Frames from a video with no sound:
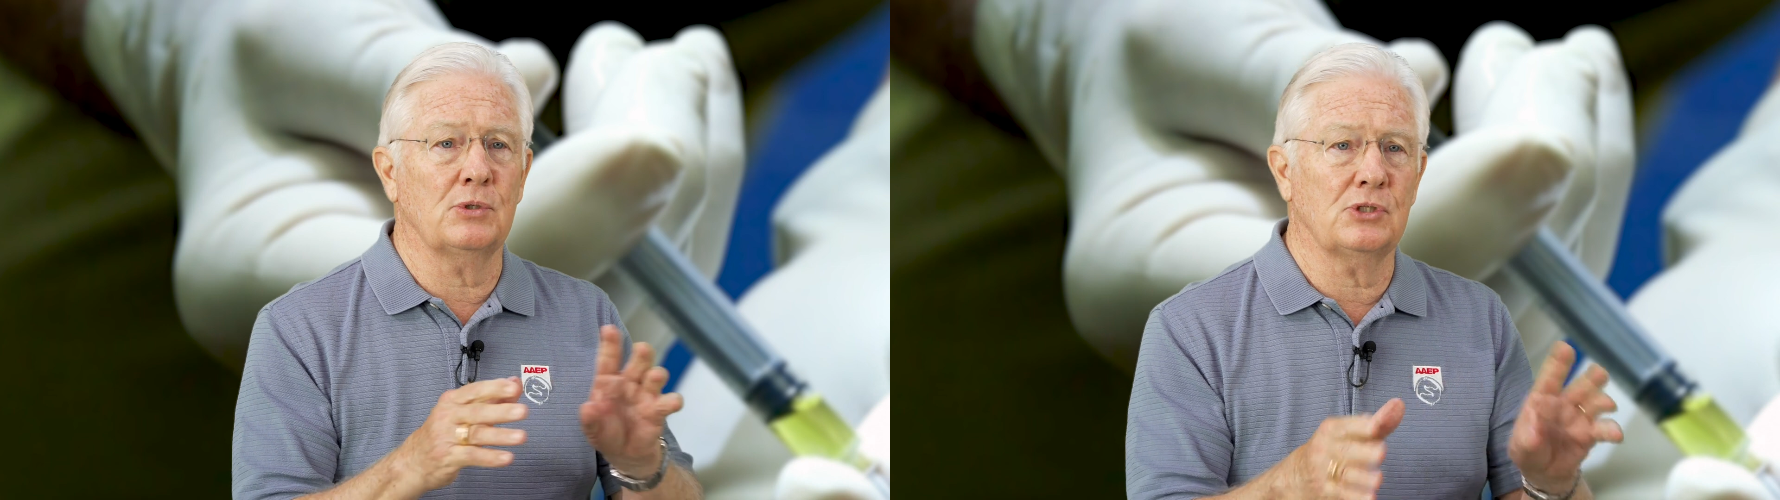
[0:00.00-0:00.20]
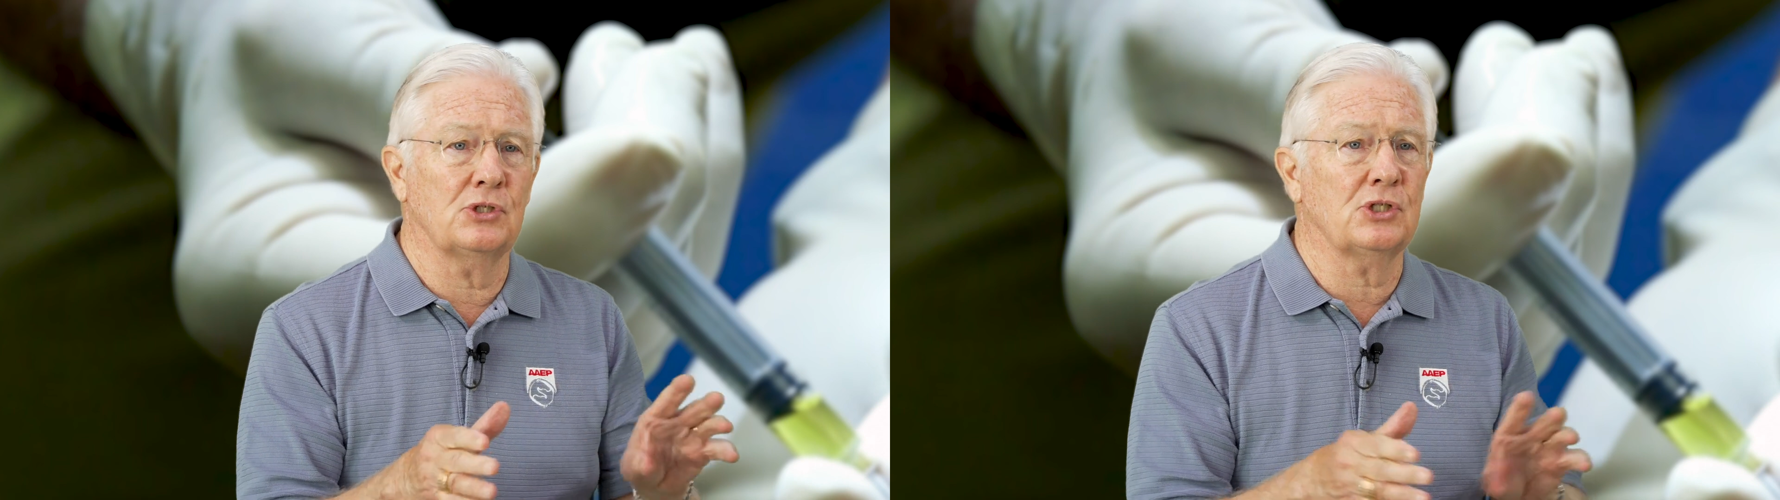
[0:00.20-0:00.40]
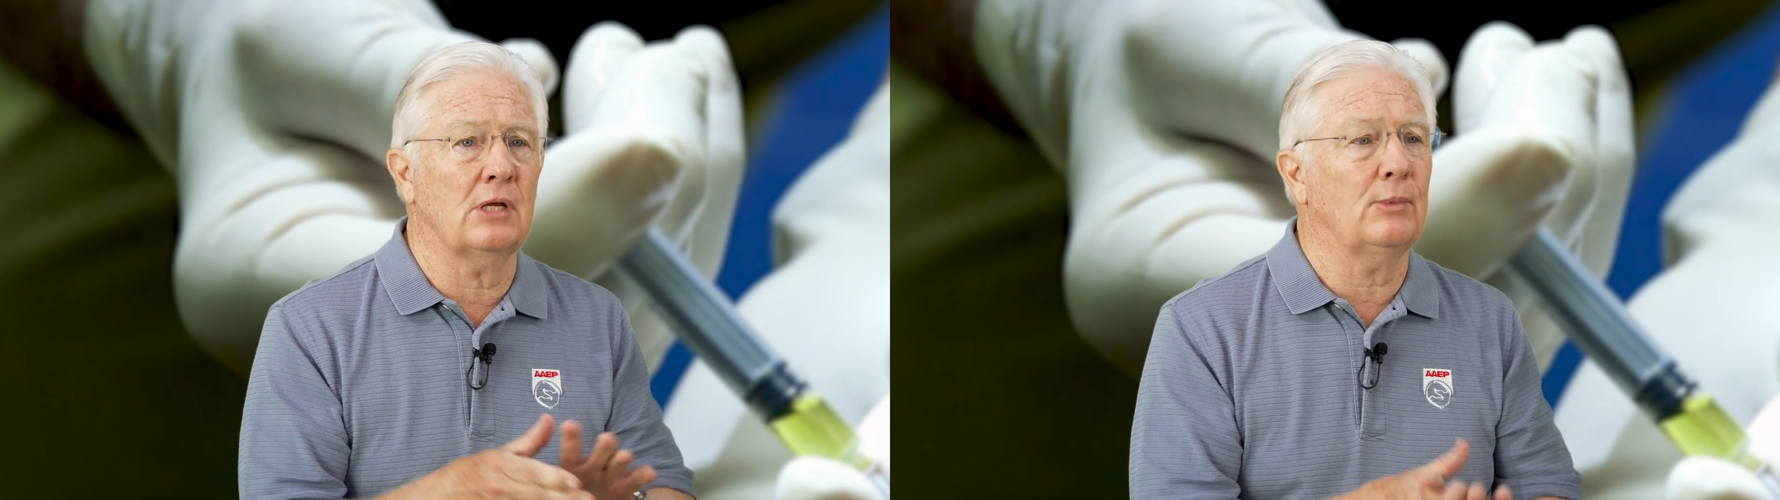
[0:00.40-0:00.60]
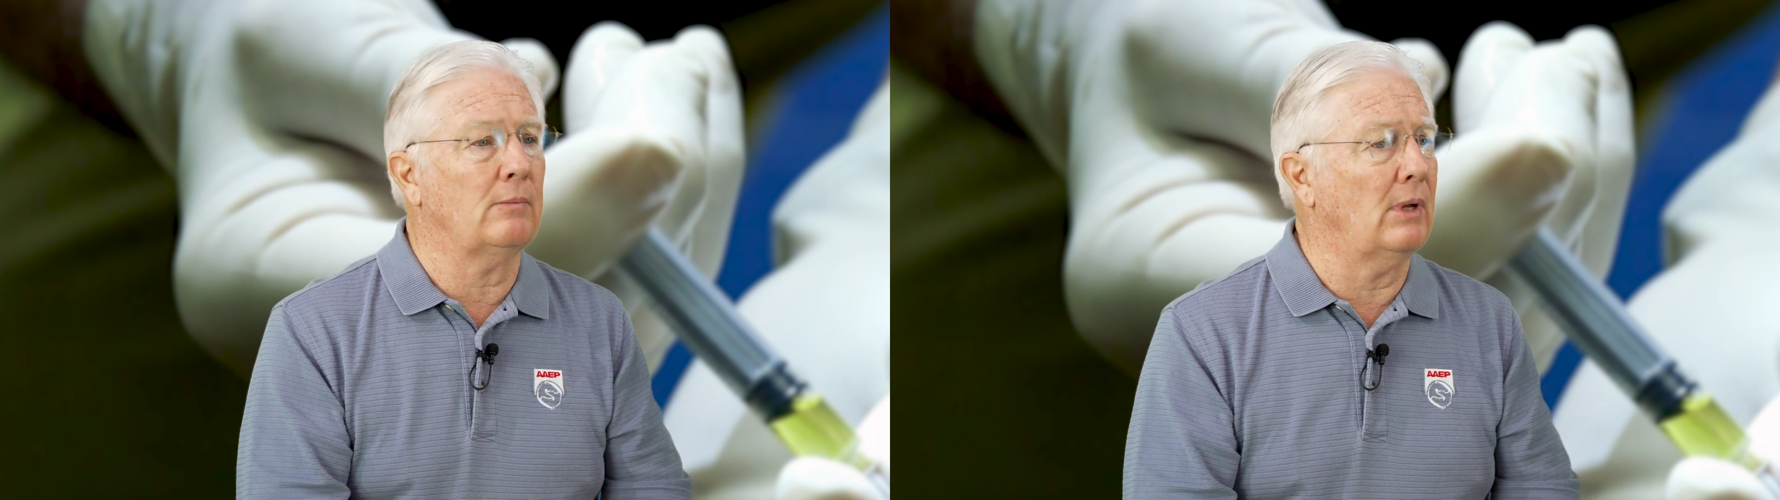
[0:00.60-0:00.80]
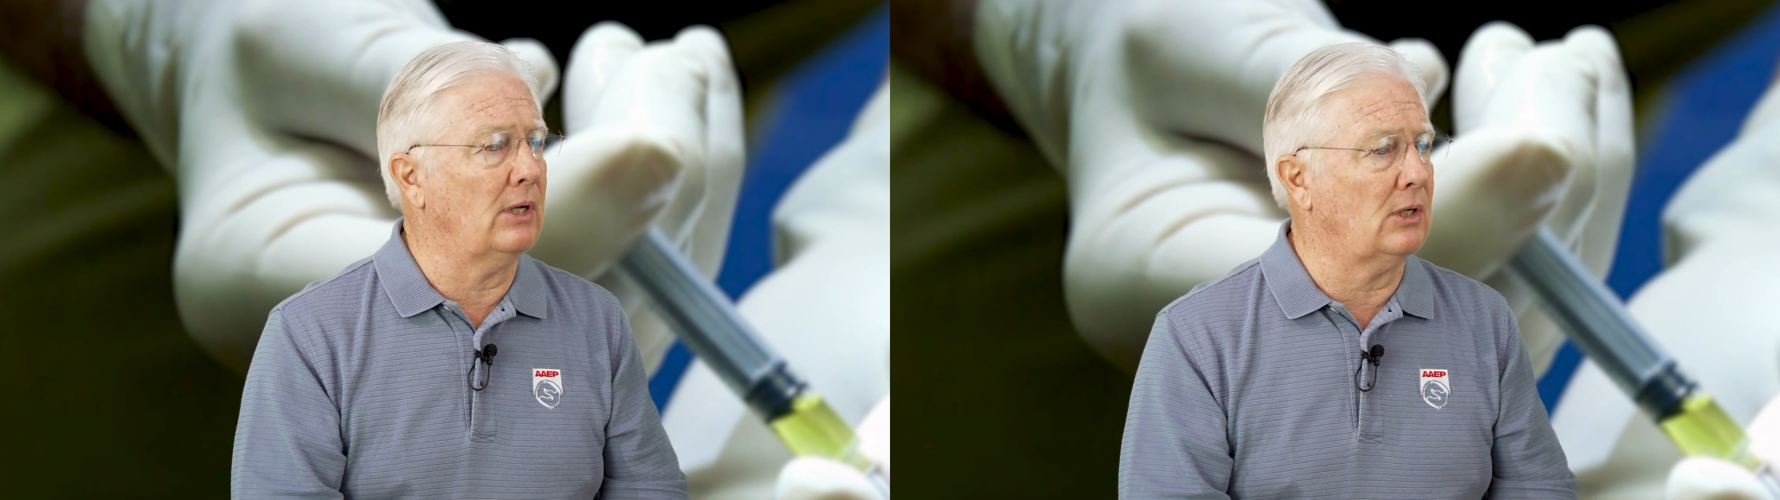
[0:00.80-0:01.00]
but
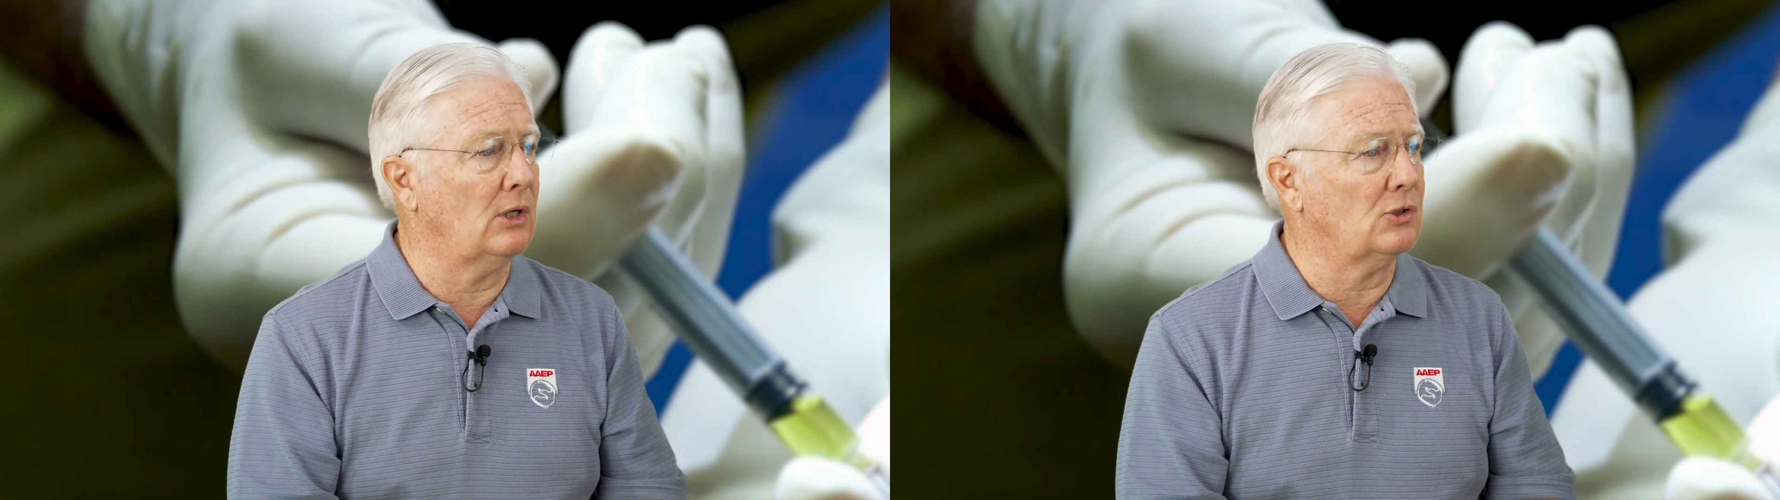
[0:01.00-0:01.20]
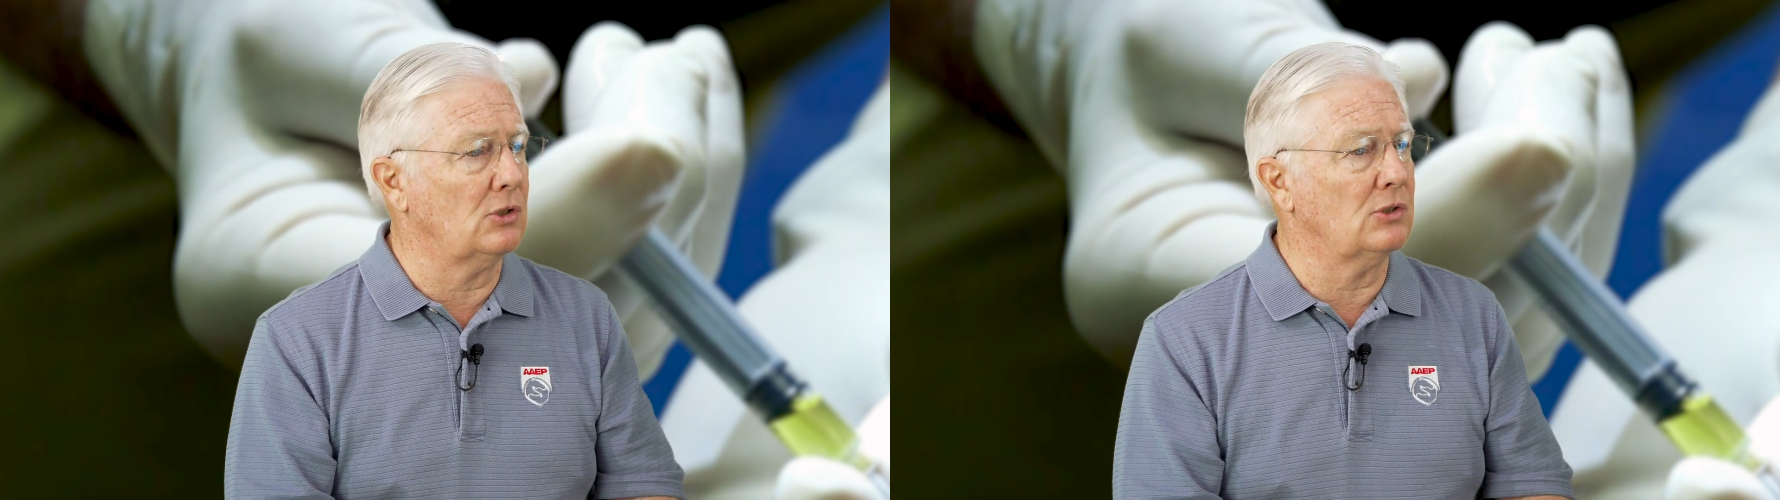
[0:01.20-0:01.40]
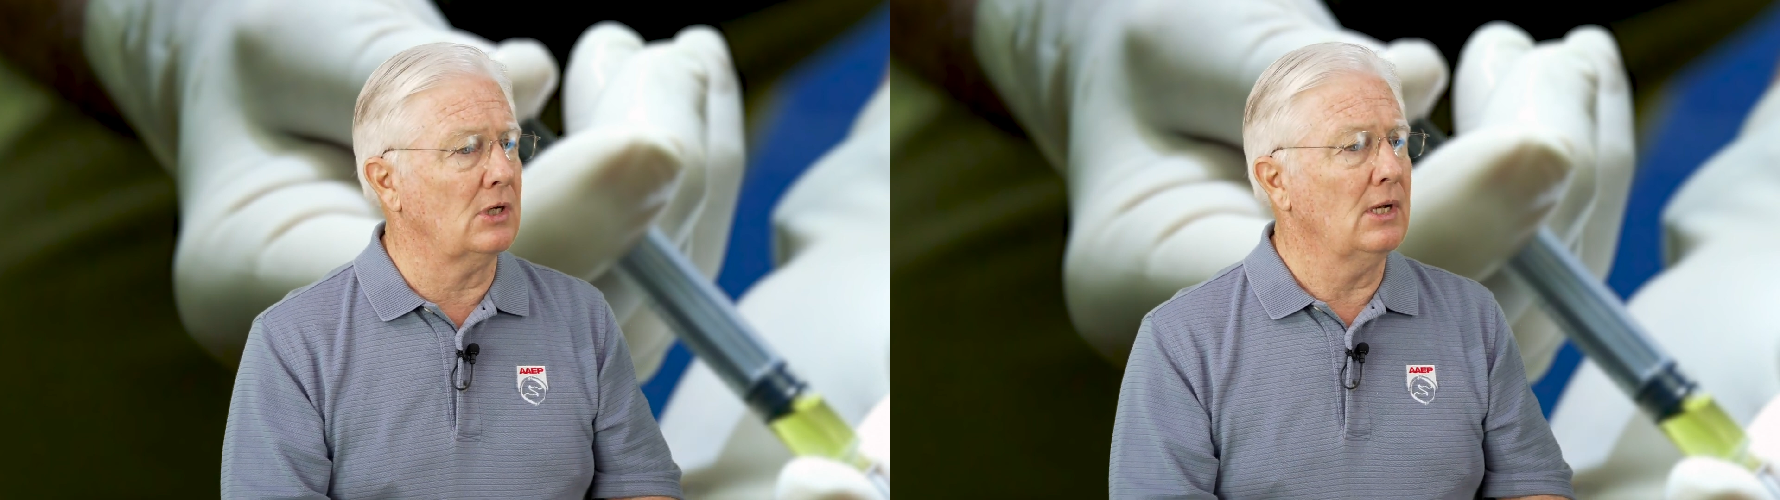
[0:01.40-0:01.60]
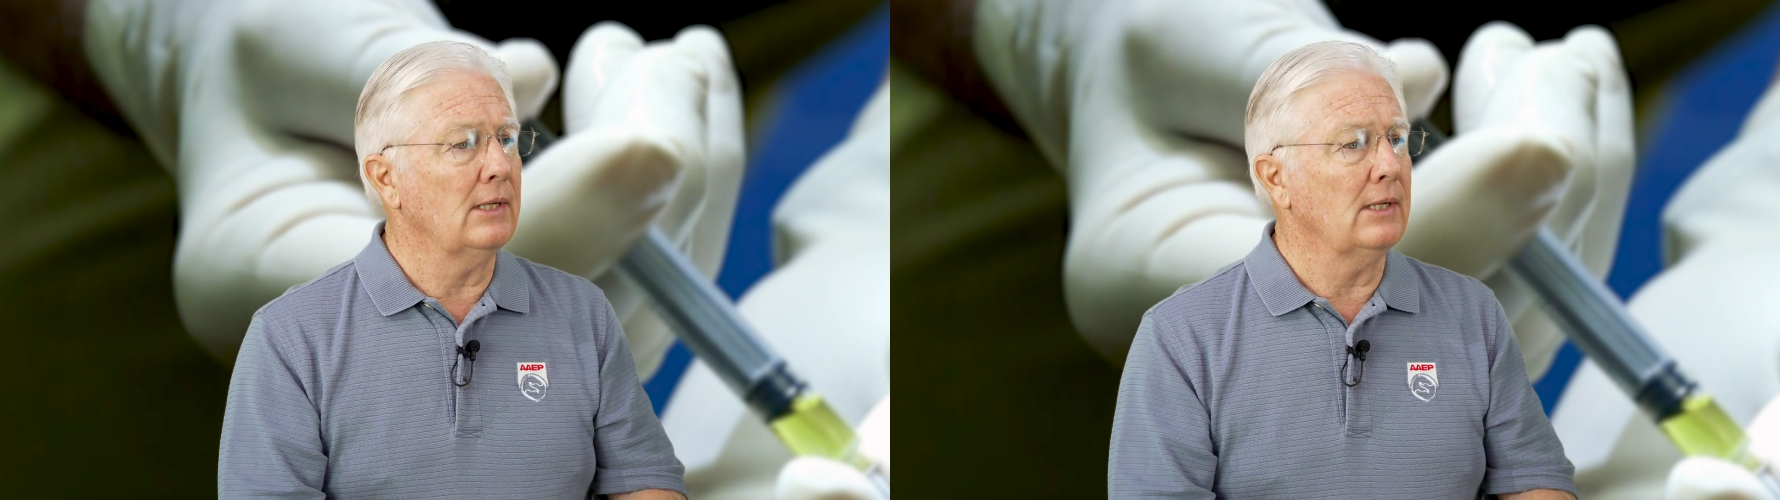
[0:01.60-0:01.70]
systemic medications